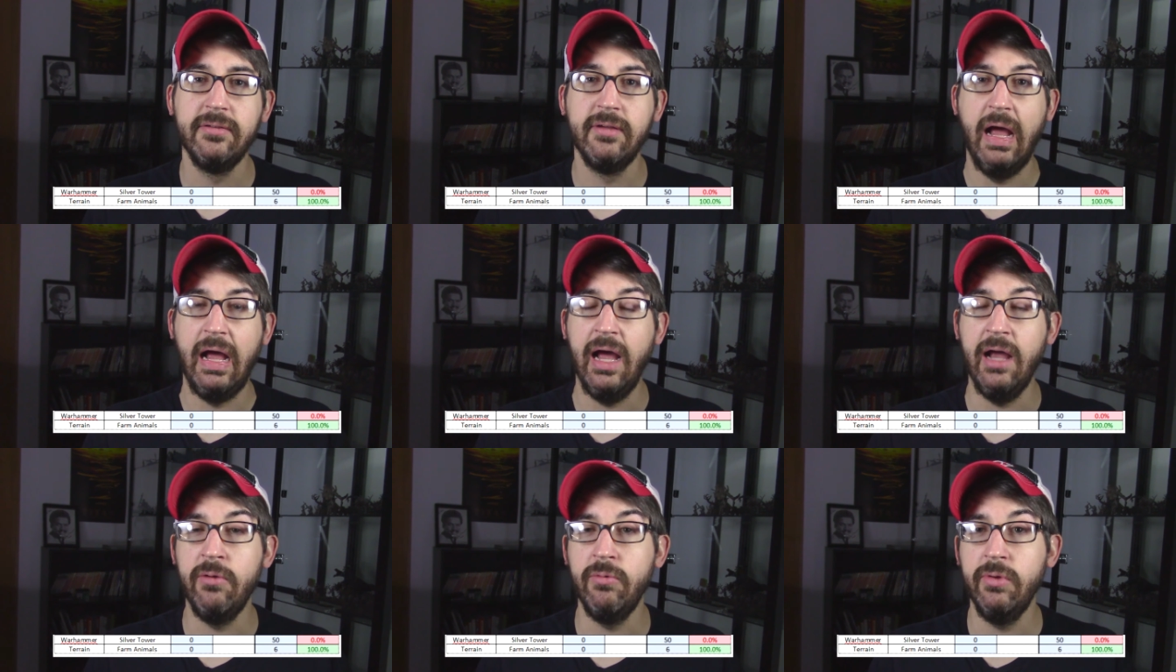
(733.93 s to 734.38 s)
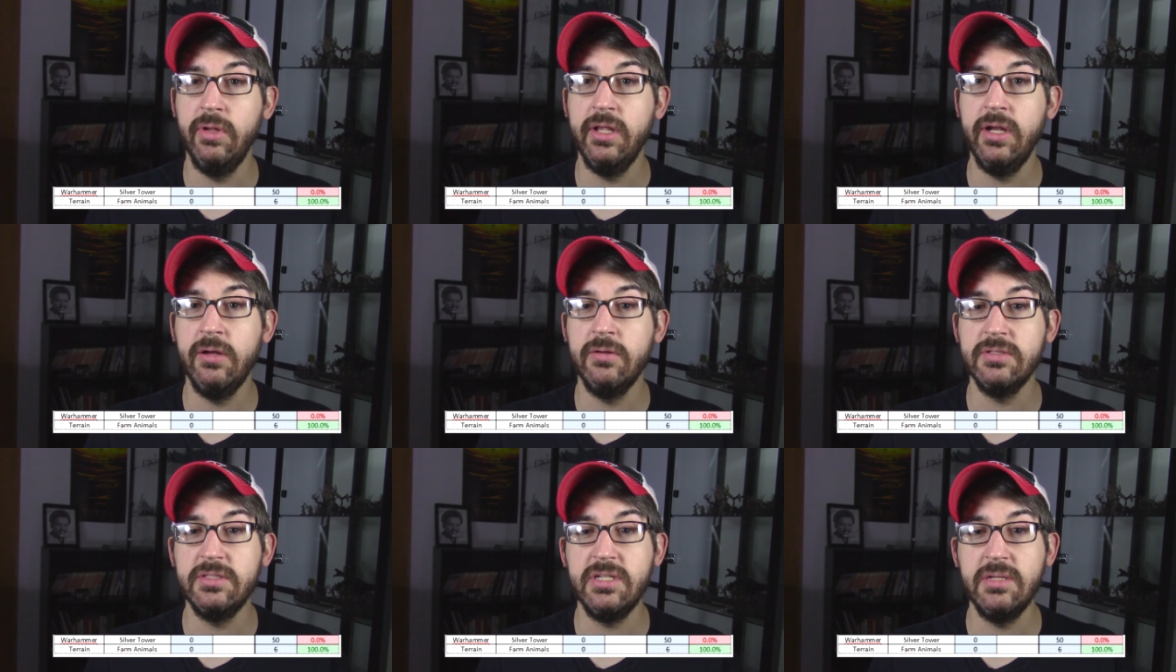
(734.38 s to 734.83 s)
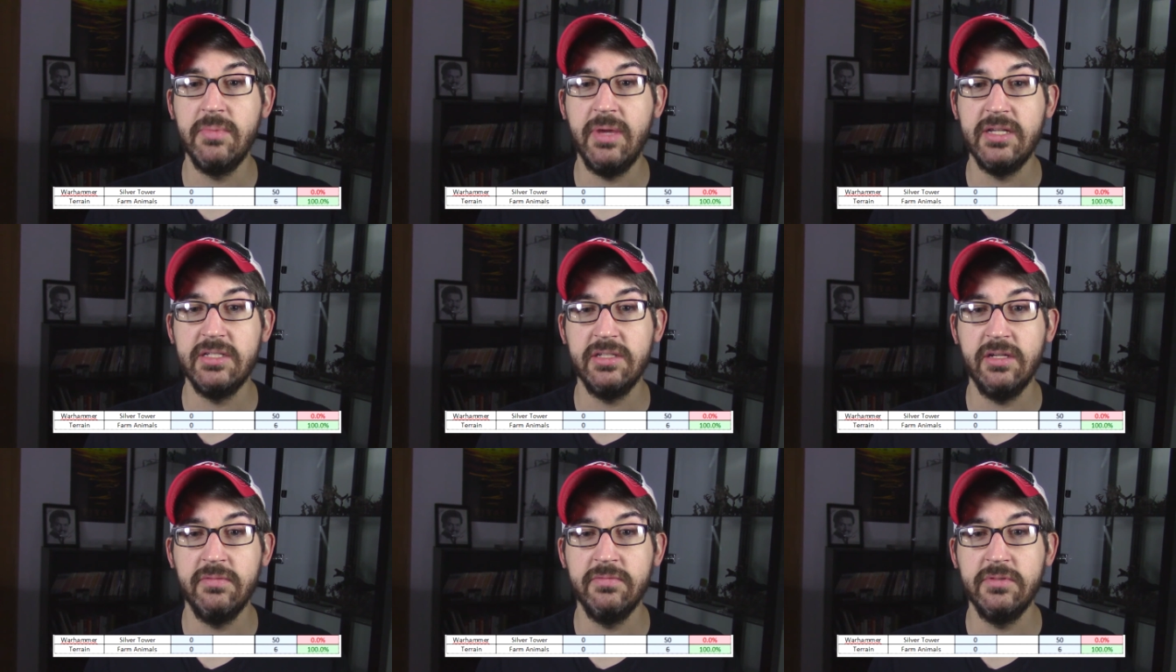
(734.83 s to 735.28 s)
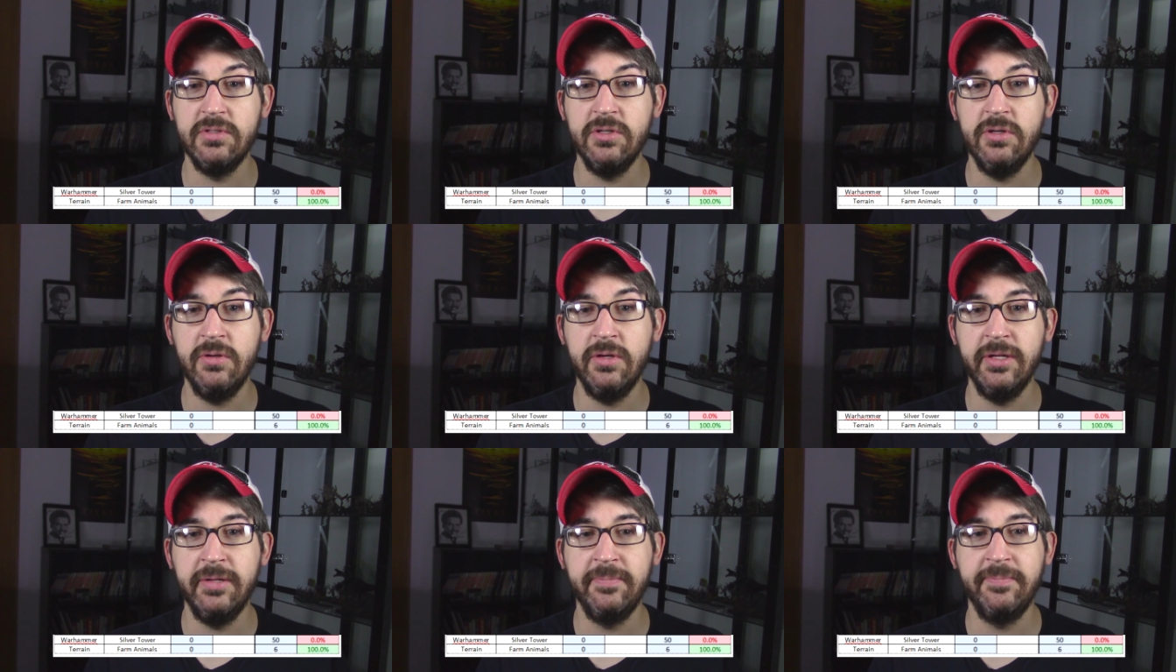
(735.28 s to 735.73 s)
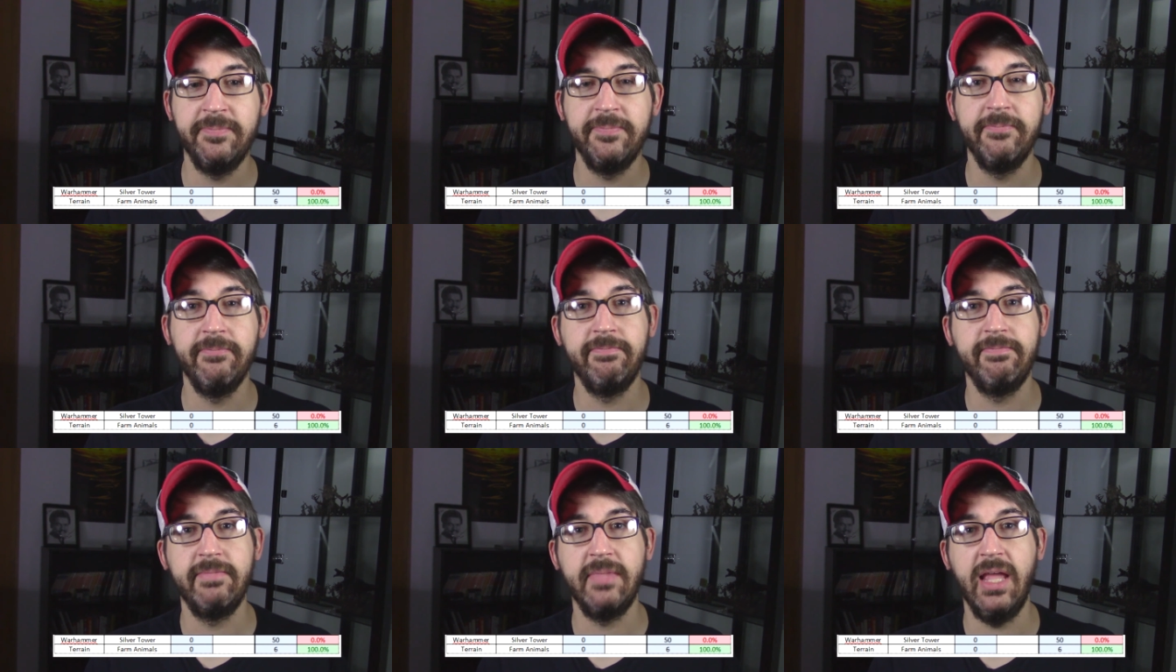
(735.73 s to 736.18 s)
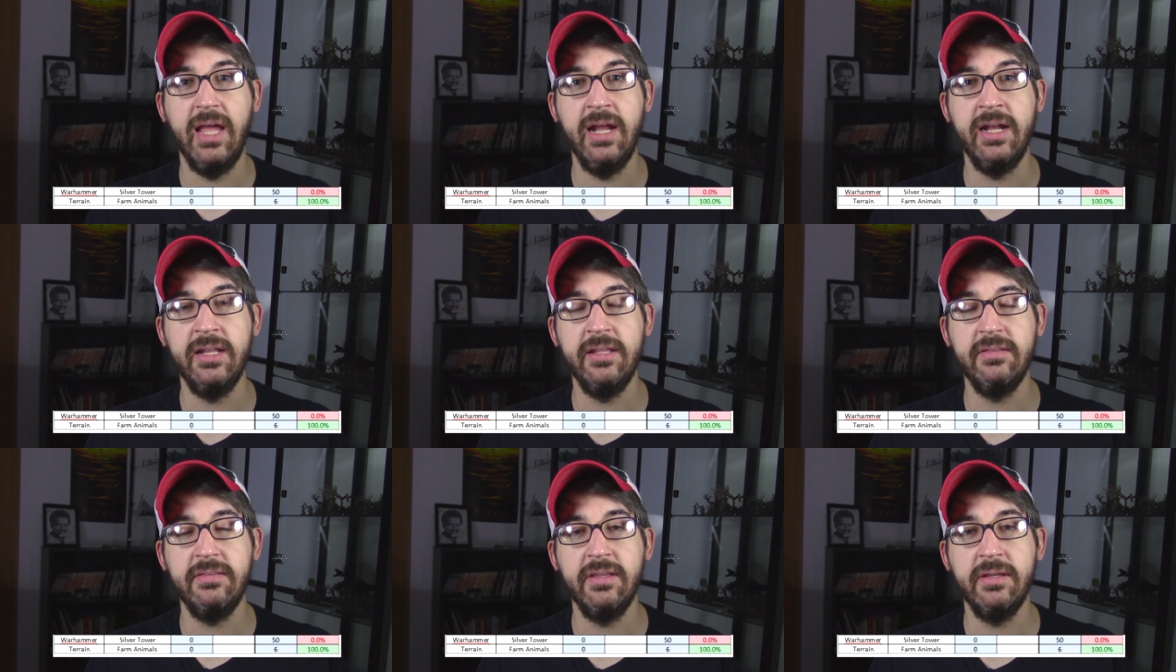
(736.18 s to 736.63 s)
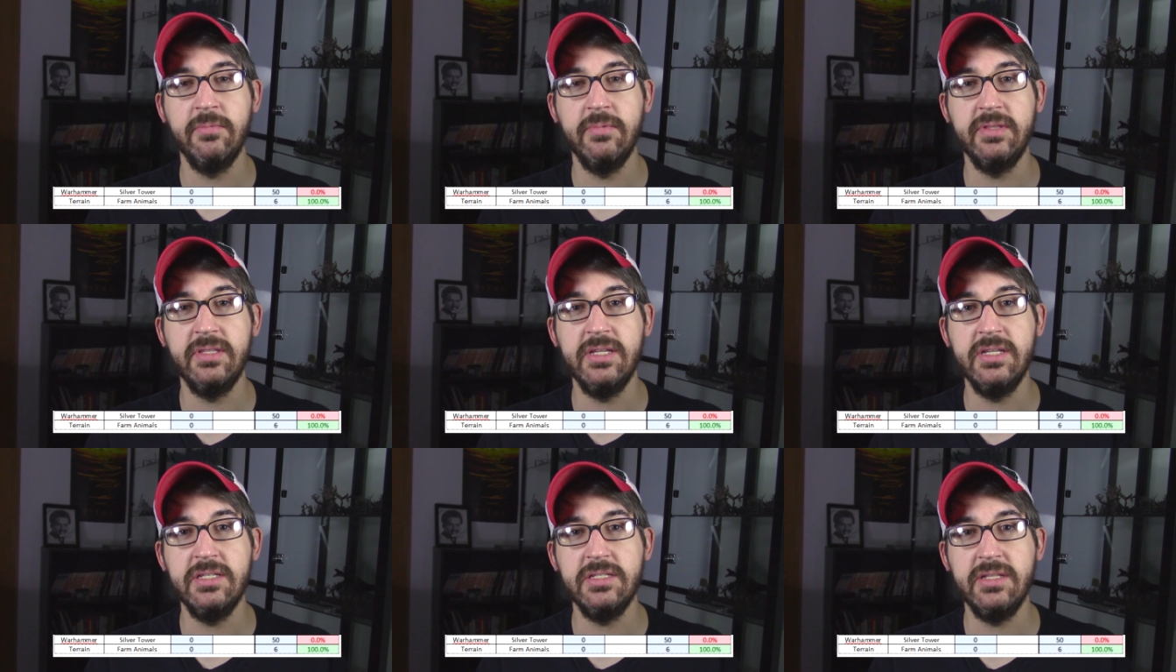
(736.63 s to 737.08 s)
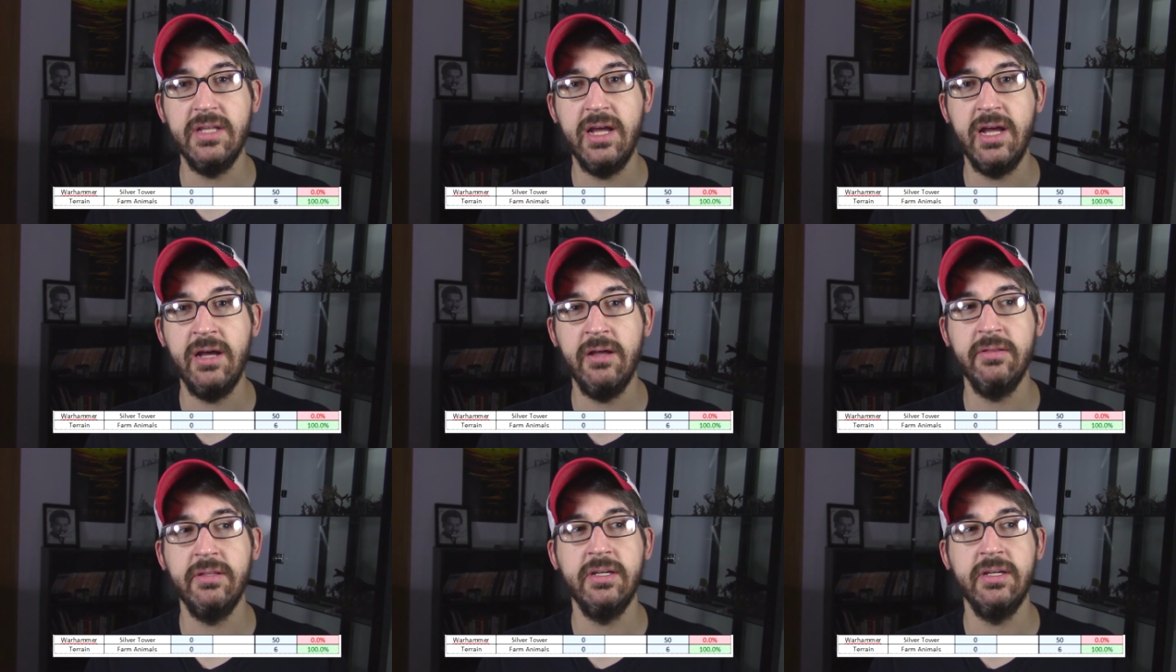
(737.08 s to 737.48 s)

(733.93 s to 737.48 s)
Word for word: I really don't see myself doing anything with these now.